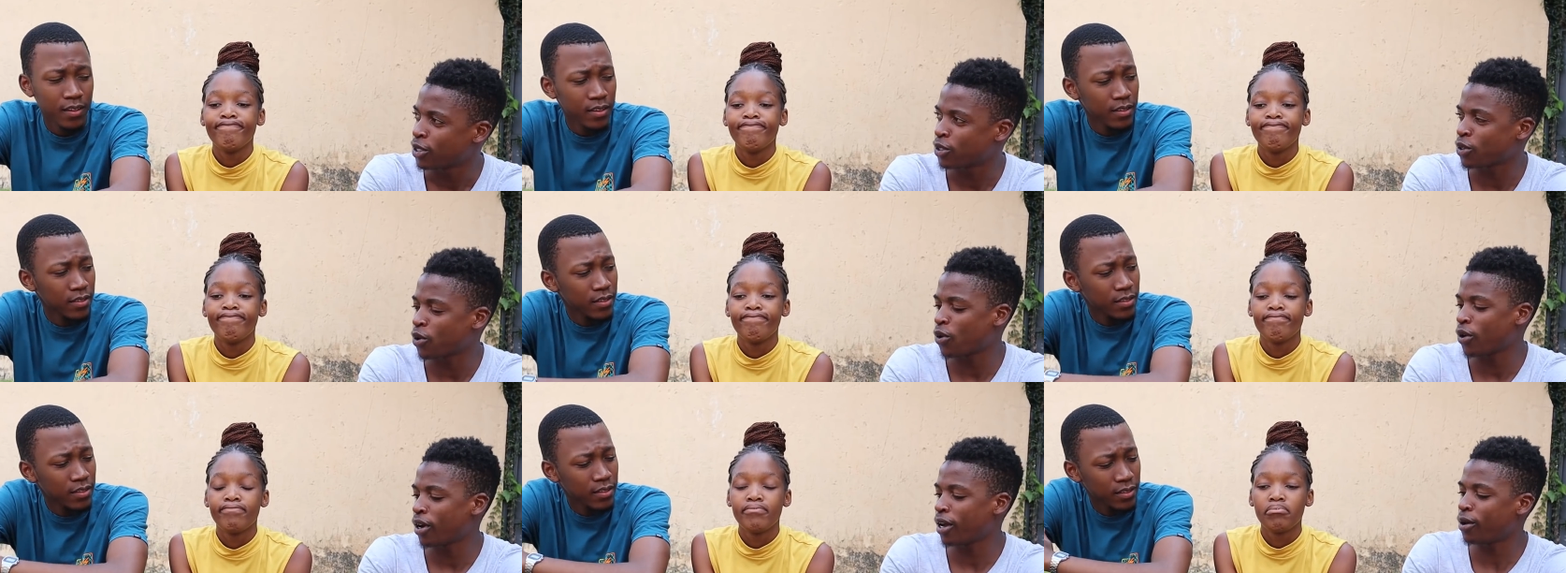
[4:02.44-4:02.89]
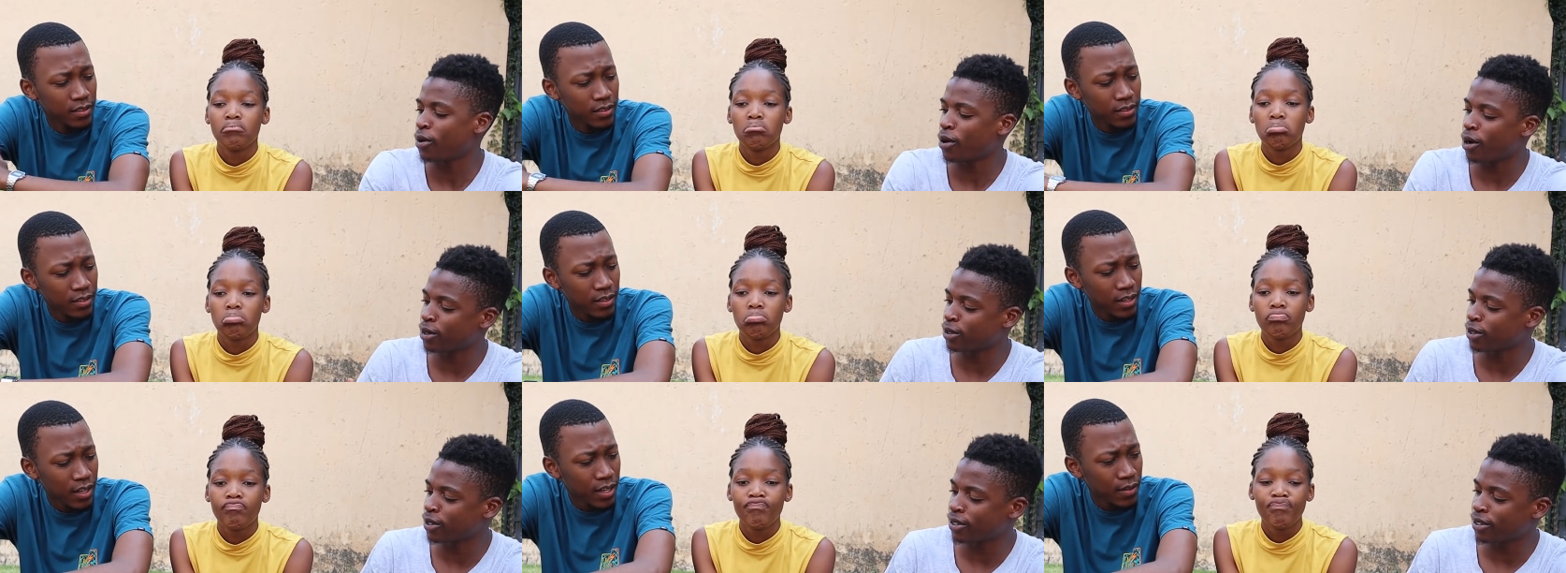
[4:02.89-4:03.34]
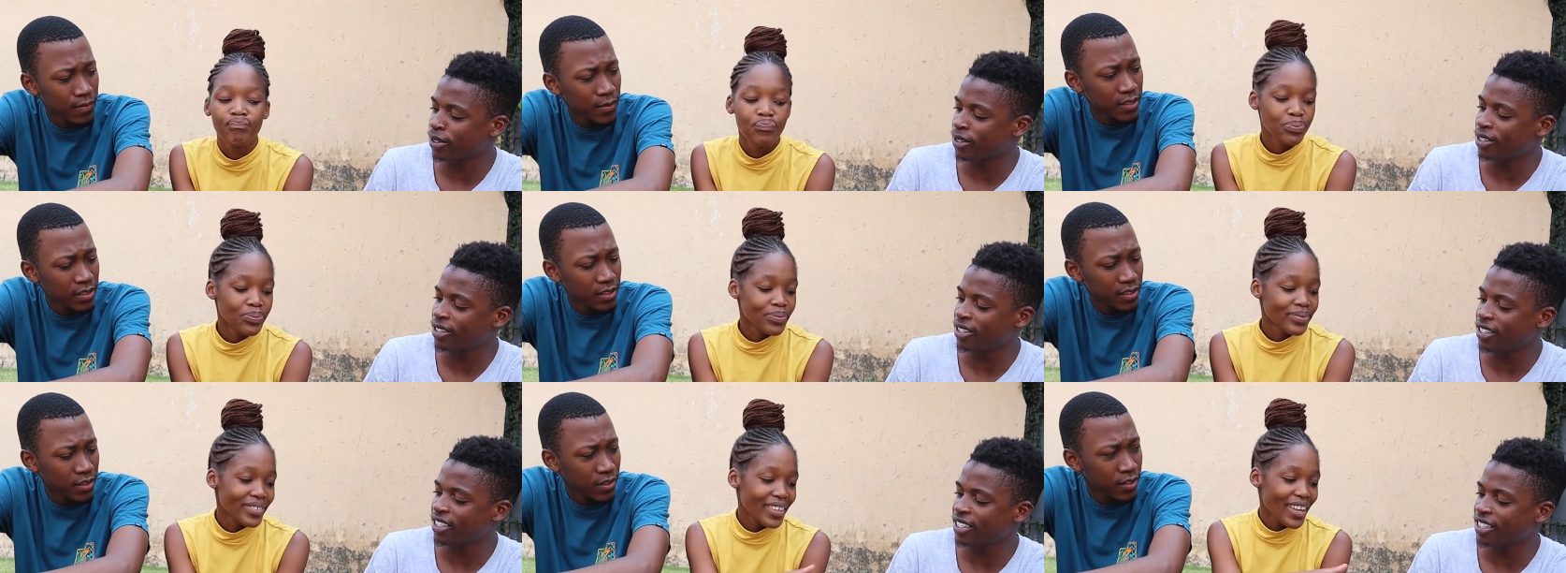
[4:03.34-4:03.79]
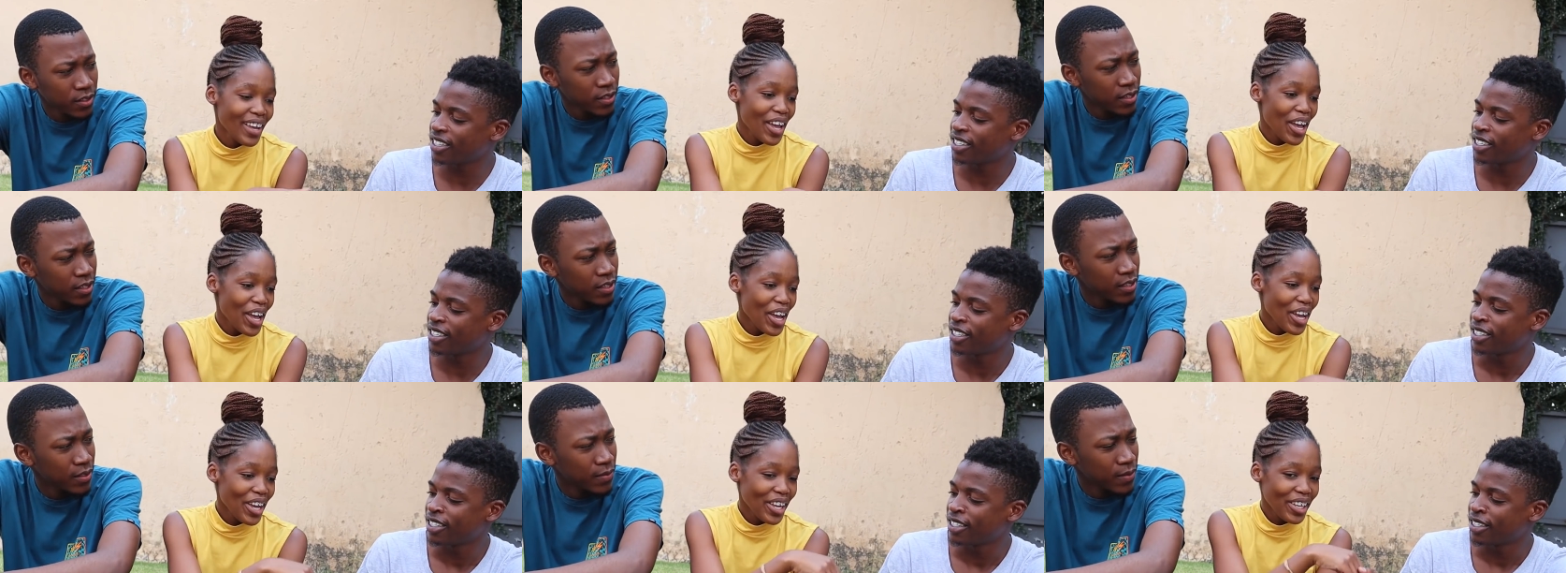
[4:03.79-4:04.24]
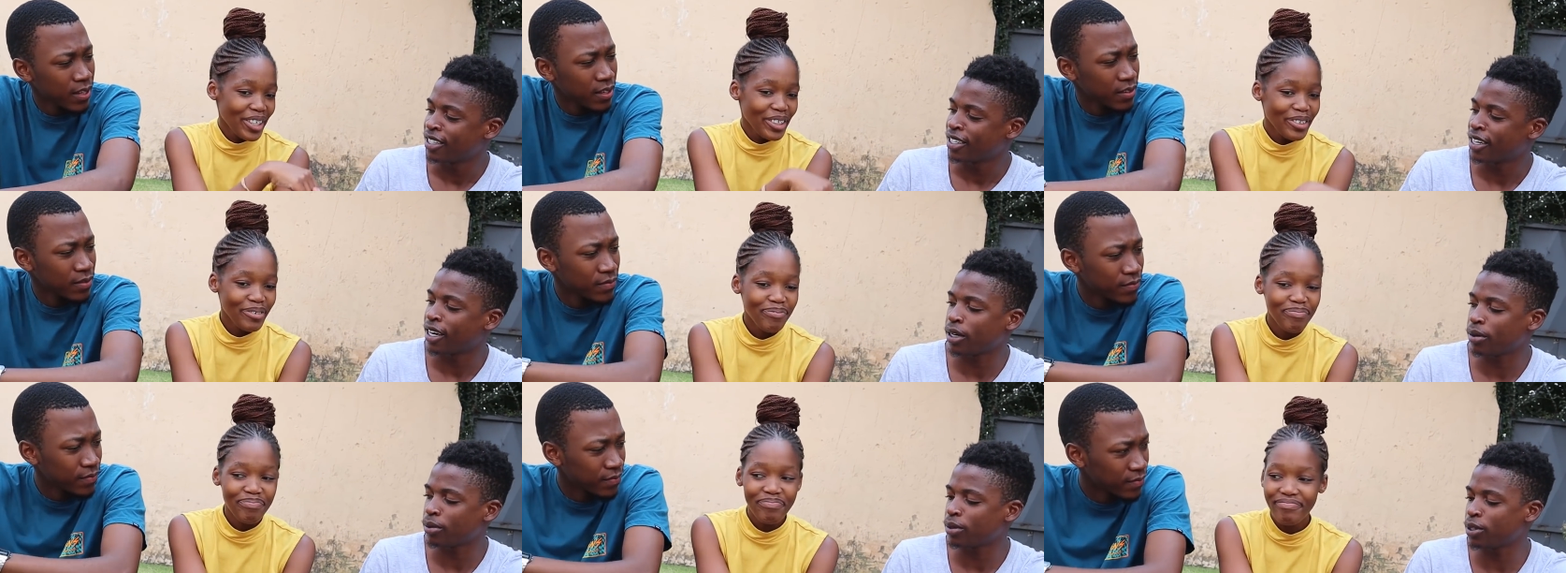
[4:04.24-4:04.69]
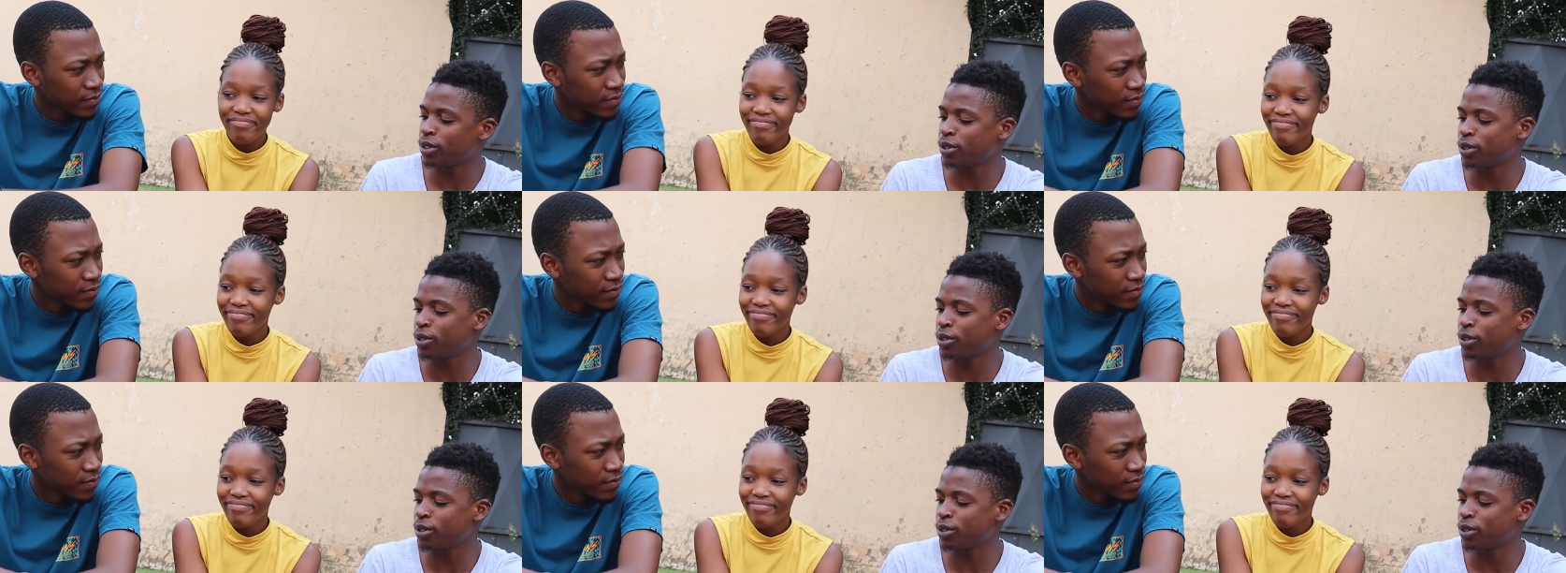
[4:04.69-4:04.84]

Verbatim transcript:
Speaker 1: So, hello, how are